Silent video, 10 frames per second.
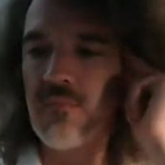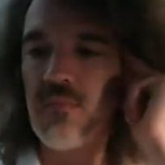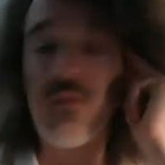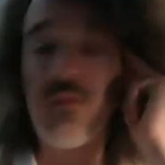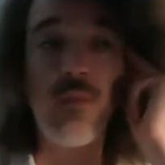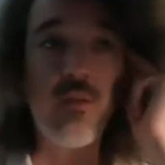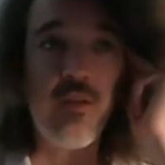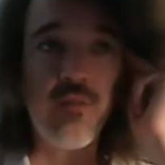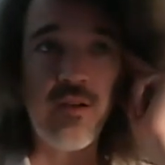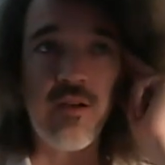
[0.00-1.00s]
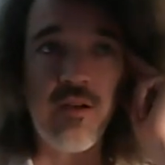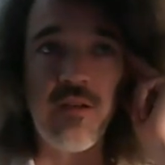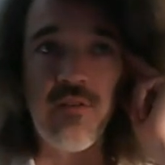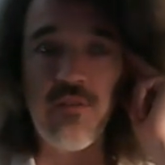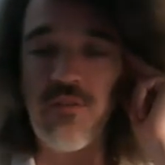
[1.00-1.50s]
some of you may find kind of
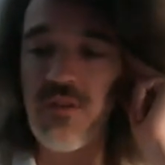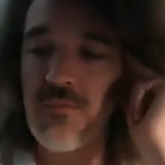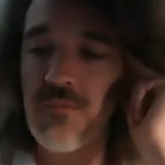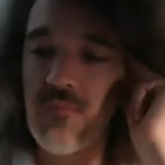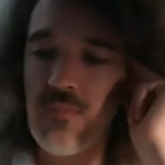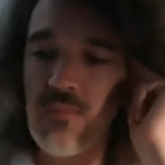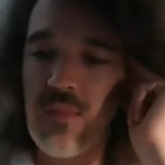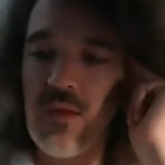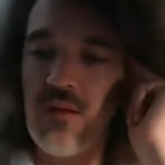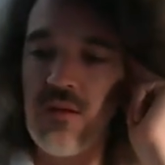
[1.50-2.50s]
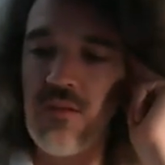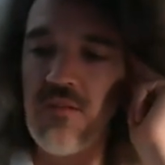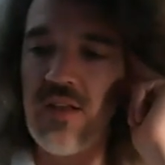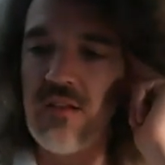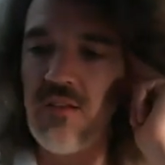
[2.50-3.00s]
interesting. Is
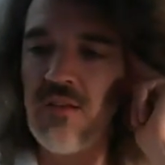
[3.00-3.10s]
that